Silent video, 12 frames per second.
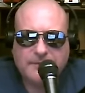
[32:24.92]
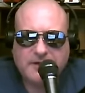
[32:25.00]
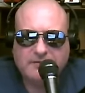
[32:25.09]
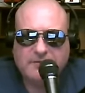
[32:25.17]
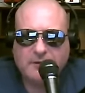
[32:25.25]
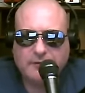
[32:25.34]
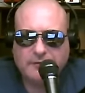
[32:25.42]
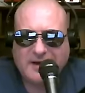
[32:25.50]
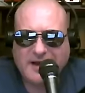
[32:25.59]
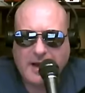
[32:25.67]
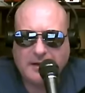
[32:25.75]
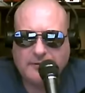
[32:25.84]

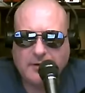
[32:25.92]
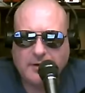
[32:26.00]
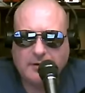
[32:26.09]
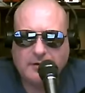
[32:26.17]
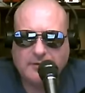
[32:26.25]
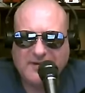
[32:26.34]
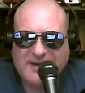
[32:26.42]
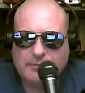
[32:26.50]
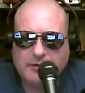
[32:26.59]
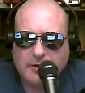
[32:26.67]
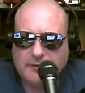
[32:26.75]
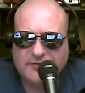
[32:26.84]
filtering out all of the
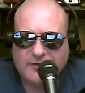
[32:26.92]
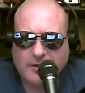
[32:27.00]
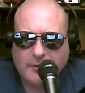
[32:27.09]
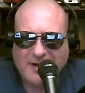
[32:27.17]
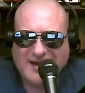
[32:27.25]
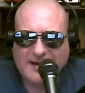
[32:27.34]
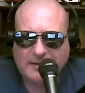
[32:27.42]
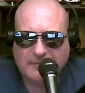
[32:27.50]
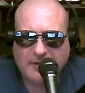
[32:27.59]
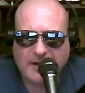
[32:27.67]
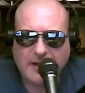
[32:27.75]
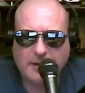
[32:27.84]
protozoa and
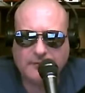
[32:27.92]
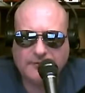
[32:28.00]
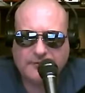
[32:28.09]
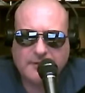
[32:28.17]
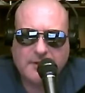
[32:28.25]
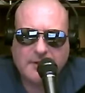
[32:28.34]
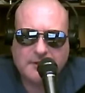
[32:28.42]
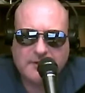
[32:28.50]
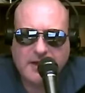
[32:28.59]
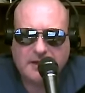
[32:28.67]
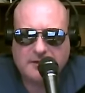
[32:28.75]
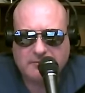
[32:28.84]
everything else,
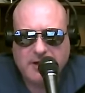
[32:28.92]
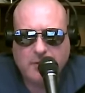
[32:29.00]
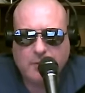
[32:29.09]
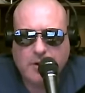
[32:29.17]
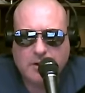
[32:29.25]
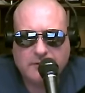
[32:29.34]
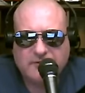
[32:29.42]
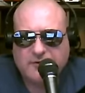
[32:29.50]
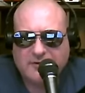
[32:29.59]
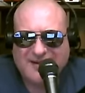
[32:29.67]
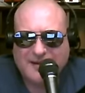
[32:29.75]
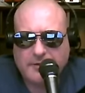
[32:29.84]
taking the rainwater and
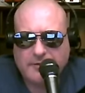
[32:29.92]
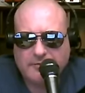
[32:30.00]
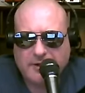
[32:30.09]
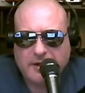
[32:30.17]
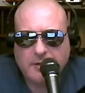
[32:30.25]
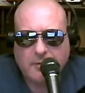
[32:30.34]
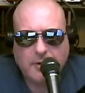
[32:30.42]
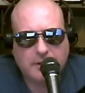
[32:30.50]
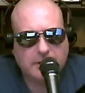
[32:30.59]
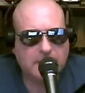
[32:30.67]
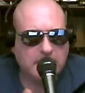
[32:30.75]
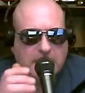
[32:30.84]
turning it into drinking water.